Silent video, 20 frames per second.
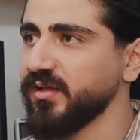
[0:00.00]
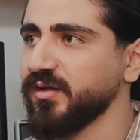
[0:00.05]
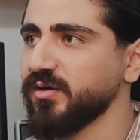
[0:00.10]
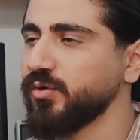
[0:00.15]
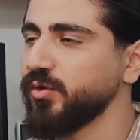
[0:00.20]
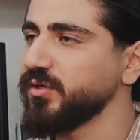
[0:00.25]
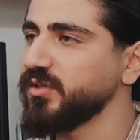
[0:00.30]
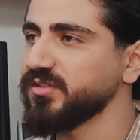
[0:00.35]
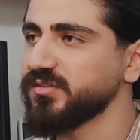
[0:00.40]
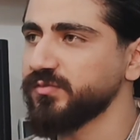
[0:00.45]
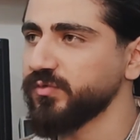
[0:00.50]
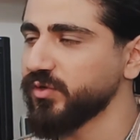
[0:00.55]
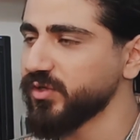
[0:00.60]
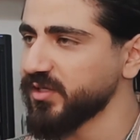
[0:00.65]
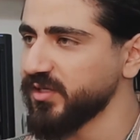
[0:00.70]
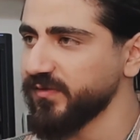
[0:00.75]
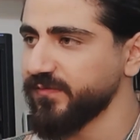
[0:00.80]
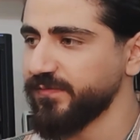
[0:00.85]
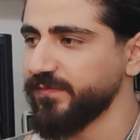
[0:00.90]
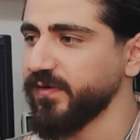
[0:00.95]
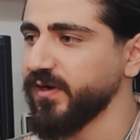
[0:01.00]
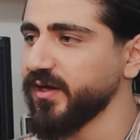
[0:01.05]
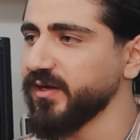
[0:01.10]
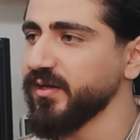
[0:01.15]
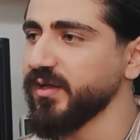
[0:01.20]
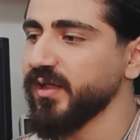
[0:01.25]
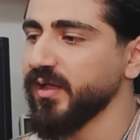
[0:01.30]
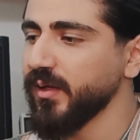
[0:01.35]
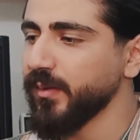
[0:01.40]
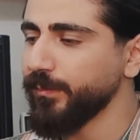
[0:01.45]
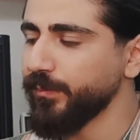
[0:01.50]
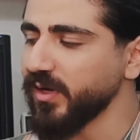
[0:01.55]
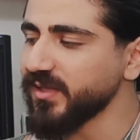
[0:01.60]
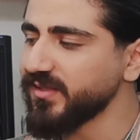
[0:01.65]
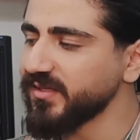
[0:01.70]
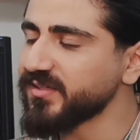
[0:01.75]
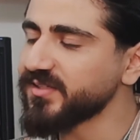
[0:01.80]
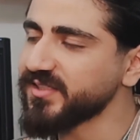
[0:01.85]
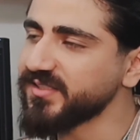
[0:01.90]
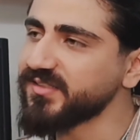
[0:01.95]
code is working fine, but
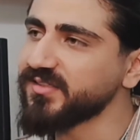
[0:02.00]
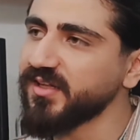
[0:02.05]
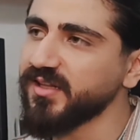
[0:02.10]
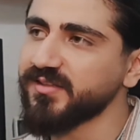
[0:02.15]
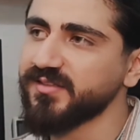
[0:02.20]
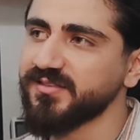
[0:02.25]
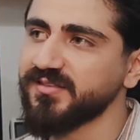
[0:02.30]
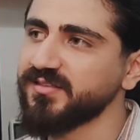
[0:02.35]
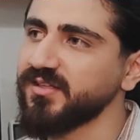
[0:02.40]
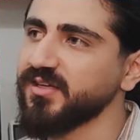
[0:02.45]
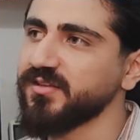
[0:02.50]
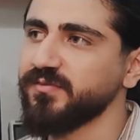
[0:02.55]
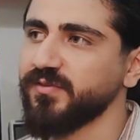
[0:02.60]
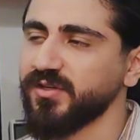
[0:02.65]
the result is not